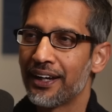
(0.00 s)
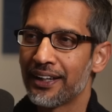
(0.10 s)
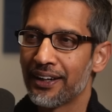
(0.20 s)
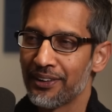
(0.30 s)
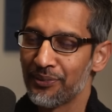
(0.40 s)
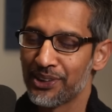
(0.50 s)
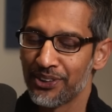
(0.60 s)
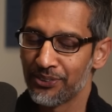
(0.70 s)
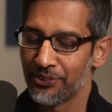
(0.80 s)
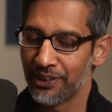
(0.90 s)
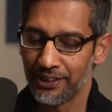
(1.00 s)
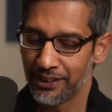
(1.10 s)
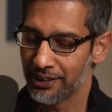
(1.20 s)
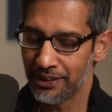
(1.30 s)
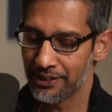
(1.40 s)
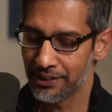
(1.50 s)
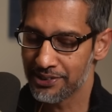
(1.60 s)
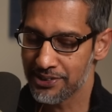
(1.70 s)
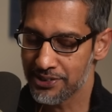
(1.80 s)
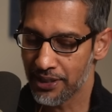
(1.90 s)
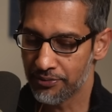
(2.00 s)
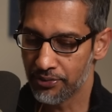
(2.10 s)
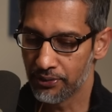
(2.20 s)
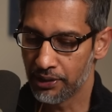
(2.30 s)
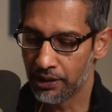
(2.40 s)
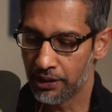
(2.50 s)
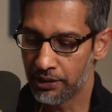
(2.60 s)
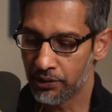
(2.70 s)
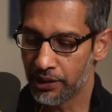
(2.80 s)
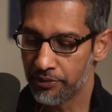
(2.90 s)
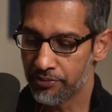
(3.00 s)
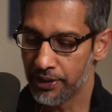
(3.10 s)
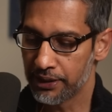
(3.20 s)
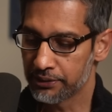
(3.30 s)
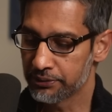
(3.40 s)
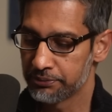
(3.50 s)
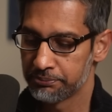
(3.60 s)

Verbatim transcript: I agree with you. I think, I think it's insightful. Uh, look, I felt